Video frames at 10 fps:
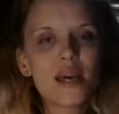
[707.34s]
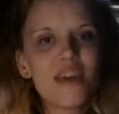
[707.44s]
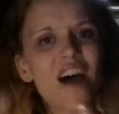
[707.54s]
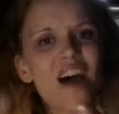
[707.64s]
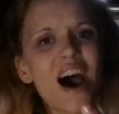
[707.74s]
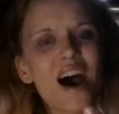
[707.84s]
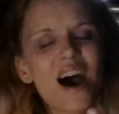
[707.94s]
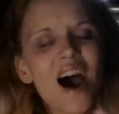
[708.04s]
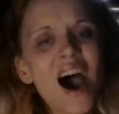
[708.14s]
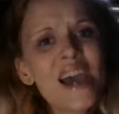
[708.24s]
If
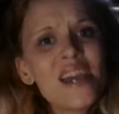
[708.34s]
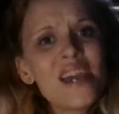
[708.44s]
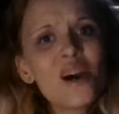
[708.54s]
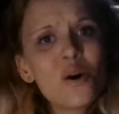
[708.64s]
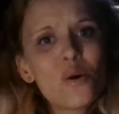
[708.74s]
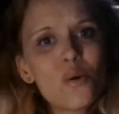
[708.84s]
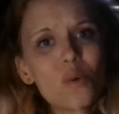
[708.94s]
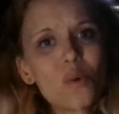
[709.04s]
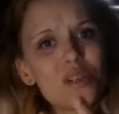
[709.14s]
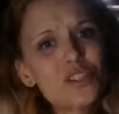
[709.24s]
I
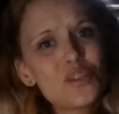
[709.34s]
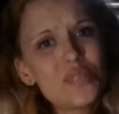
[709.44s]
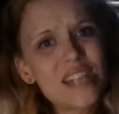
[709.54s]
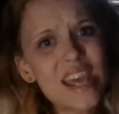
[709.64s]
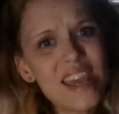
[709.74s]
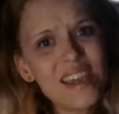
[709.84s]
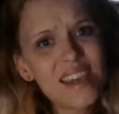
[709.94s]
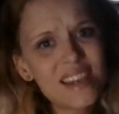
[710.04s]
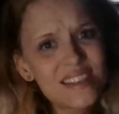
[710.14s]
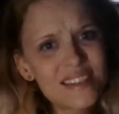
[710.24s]
was to take
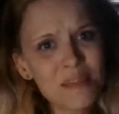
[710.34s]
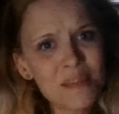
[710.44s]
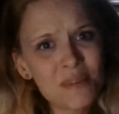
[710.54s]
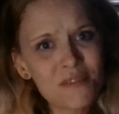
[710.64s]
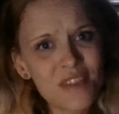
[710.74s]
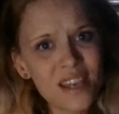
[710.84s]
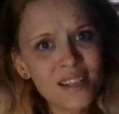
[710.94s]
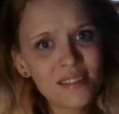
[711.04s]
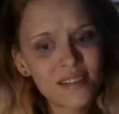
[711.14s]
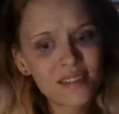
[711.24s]
his name in
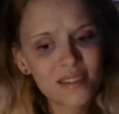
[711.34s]
vain,